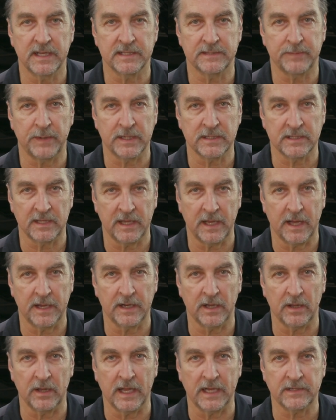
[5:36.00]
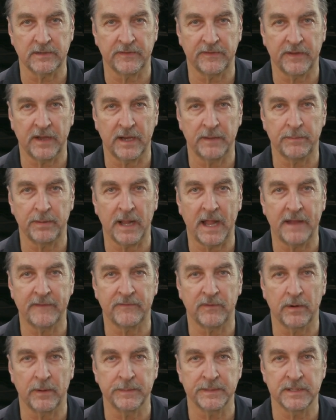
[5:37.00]
especially on electrified
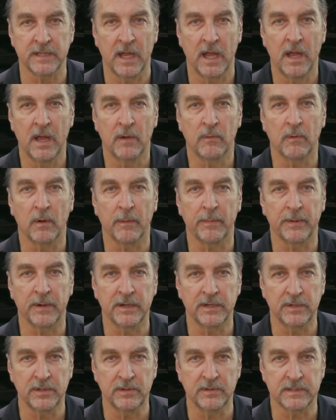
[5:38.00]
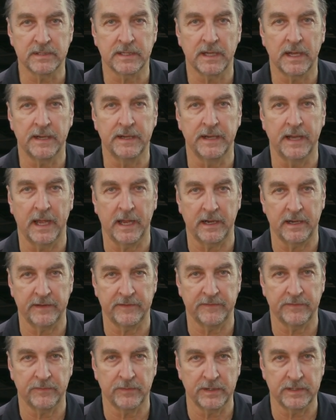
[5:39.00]
platforms, will produce negative
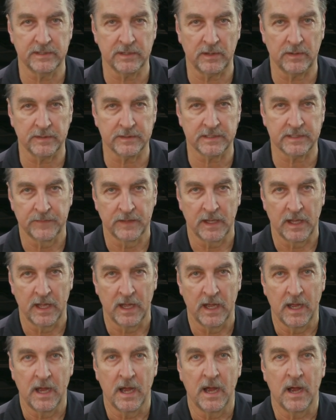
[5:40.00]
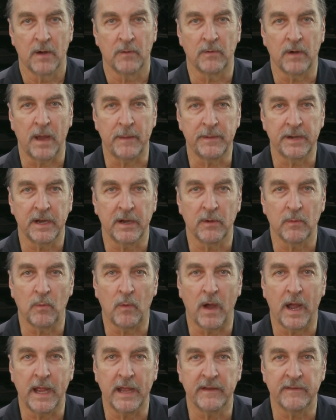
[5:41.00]
results. Robinair
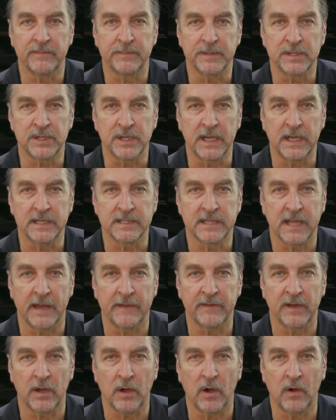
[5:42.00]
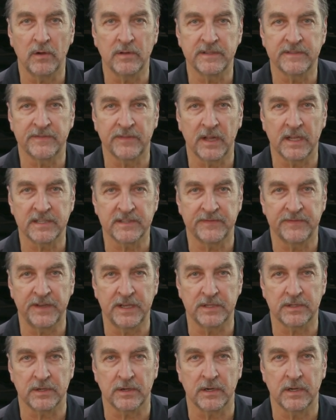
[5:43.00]
YF machines have a hose flush
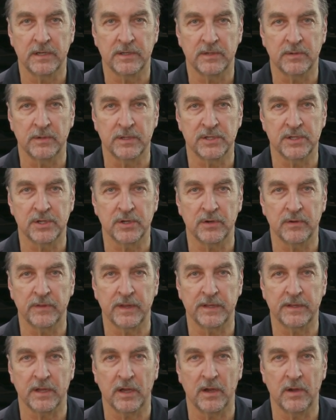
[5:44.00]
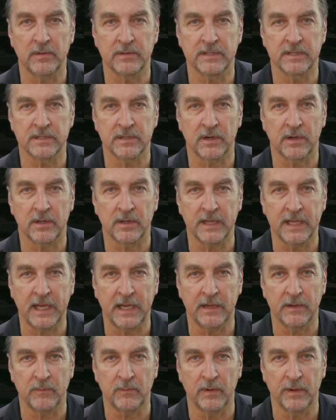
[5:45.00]
feature to ensure that the hoses are
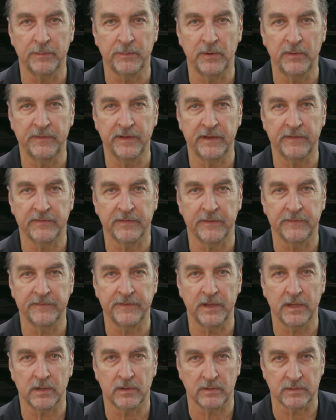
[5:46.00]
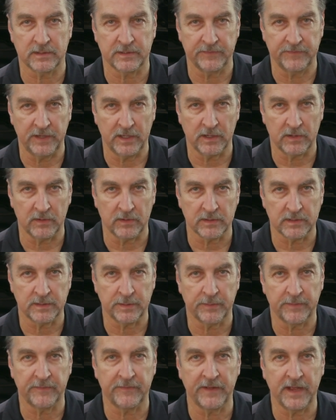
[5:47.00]
clean when moving from vehicle to vehicle to
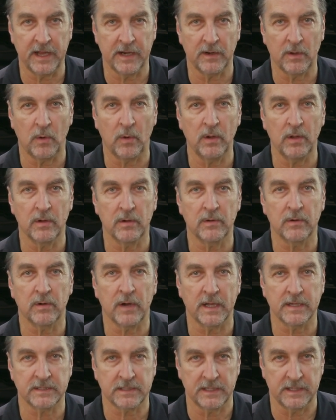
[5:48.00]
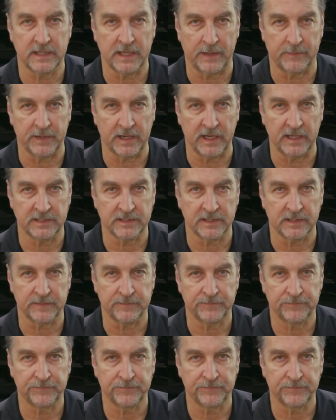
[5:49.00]
prevent oil cross-contamination.